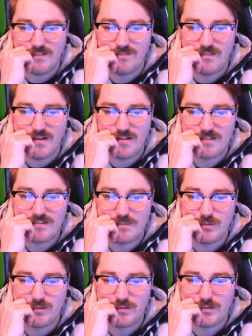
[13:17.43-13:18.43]
very
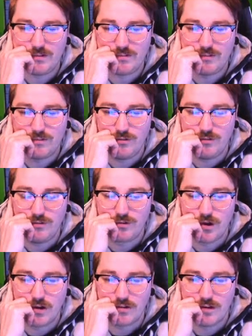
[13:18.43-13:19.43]
similar to
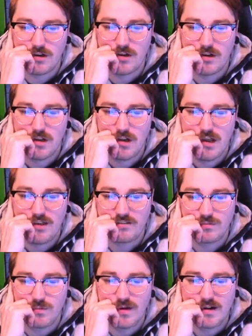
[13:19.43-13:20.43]
Croconaw, as to
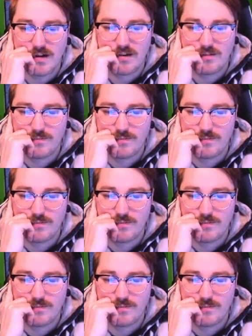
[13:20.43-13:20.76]
where